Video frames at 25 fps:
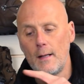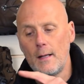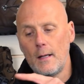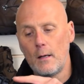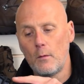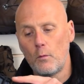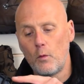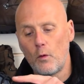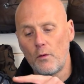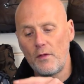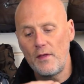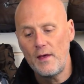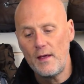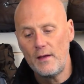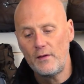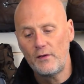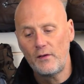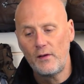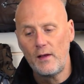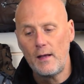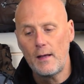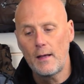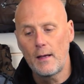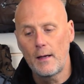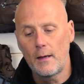Well, this
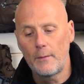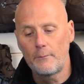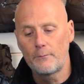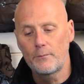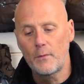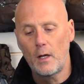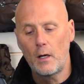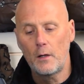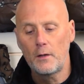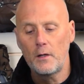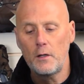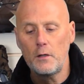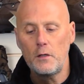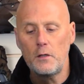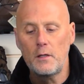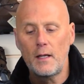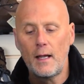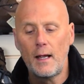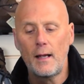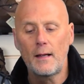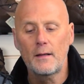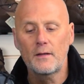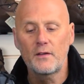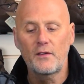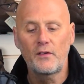here, I know you
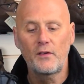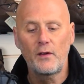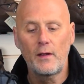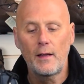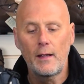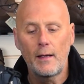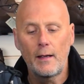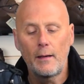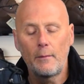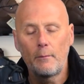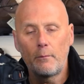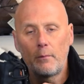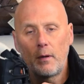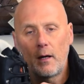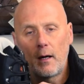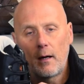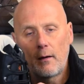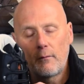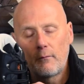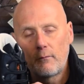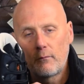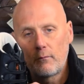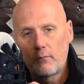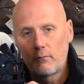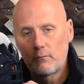can't see it, but
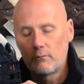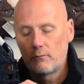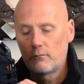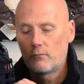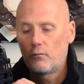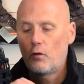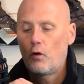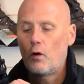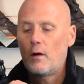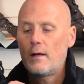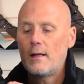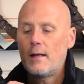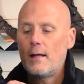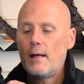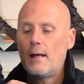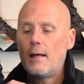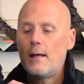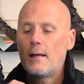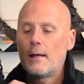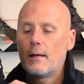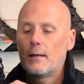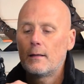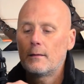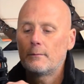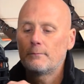right
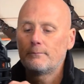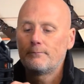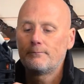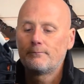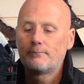here,